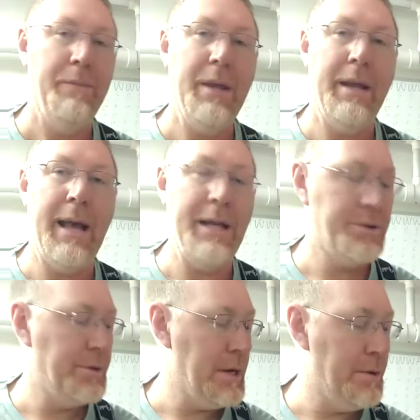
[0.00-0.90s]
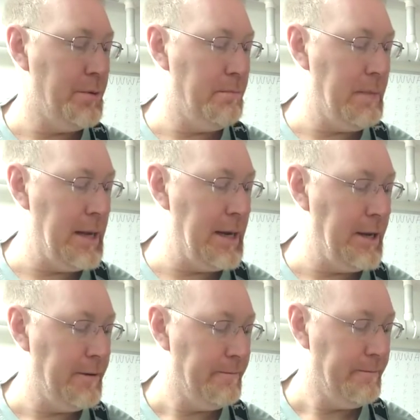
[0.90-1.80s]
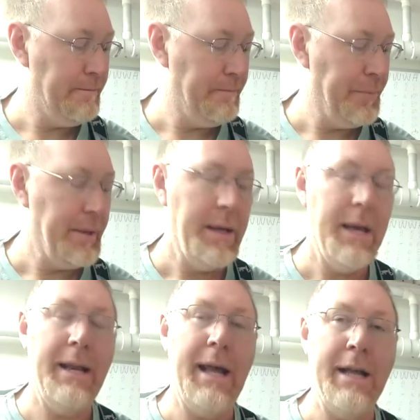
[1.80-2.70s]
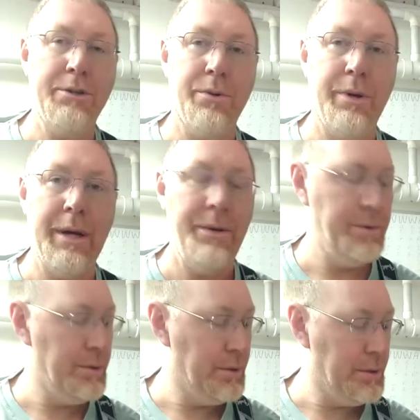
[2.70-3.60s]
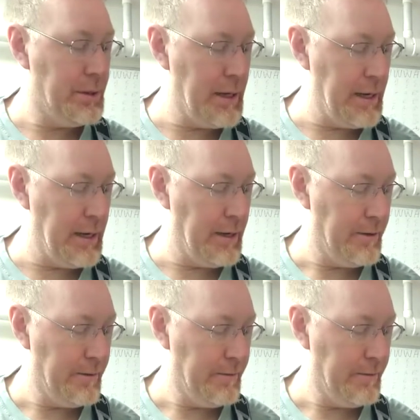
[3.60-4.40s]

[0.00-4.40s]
a natural note B, a natural note C,